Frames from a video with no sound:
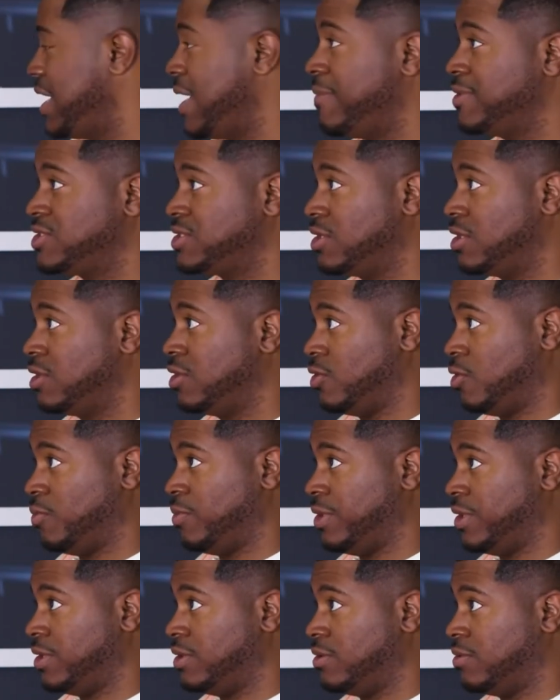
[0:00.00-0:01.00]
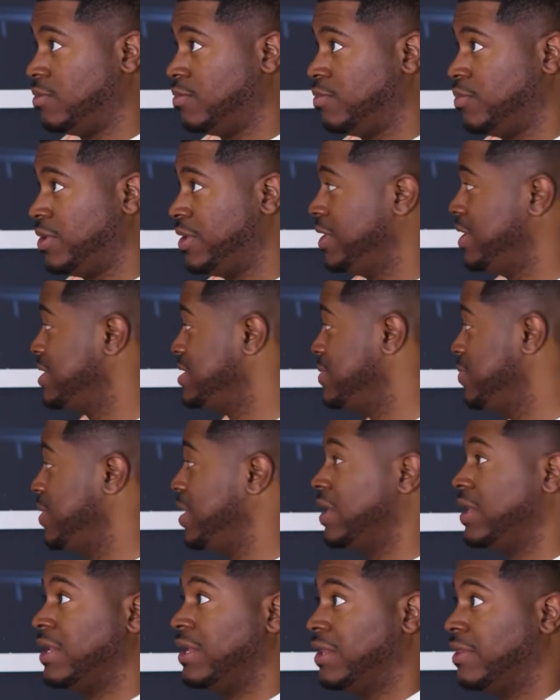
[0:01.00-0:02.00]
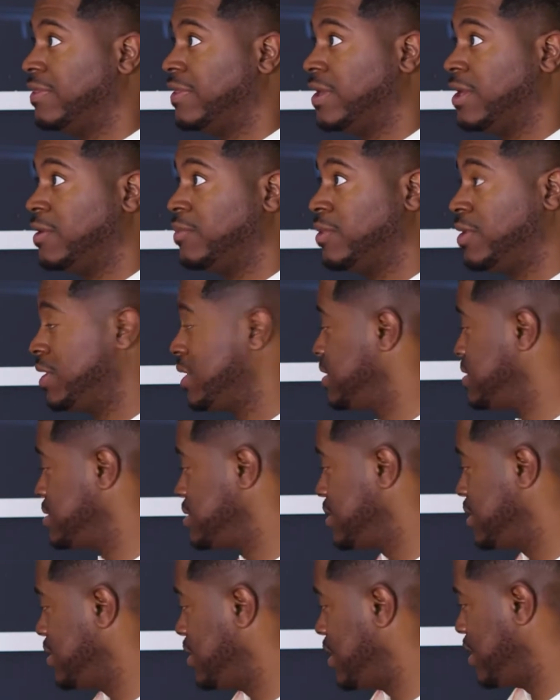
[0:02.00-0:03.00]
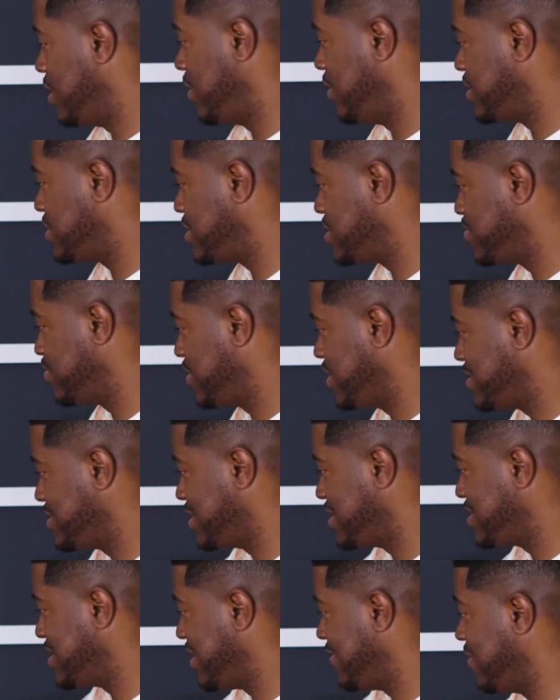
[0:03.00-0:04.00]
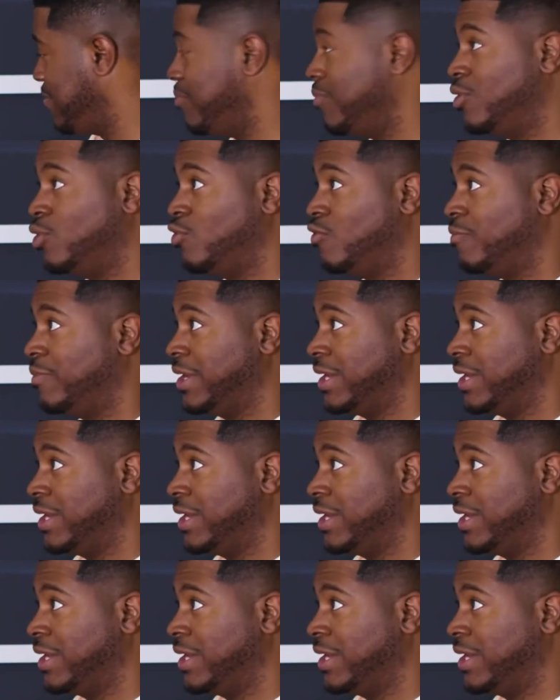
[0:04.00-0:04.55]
damaged it a little bit, but that doesn't mean anything because none of this is, this doesn't even move,